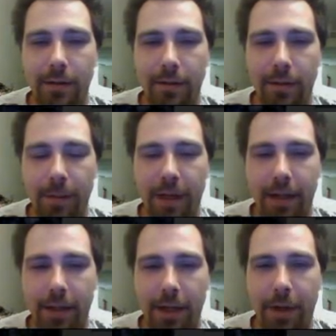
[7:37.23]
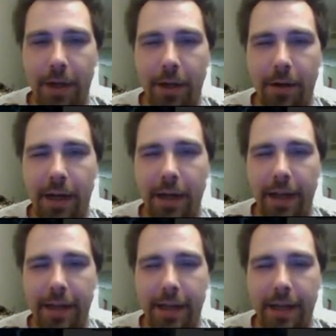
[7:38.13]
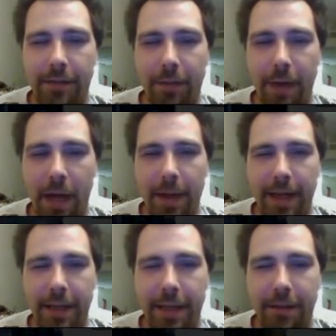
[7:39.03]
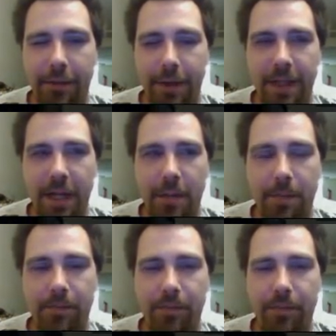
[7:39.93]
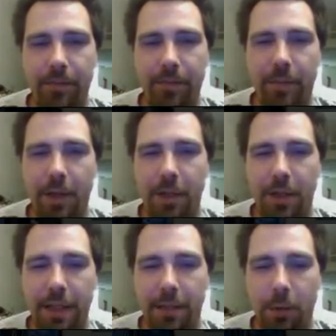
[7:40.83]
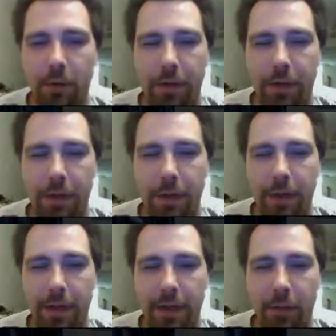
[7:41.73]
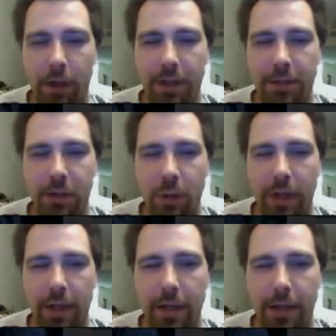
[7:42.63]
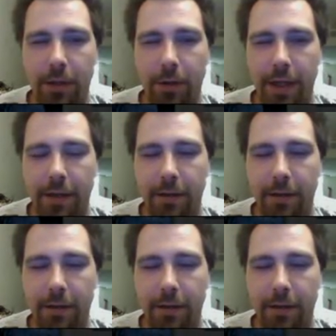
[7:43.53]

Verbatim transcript: Come on, there we go. And I like that if you're not hitting it the first time, you could just like move over to it while still swinging, and he'll get it.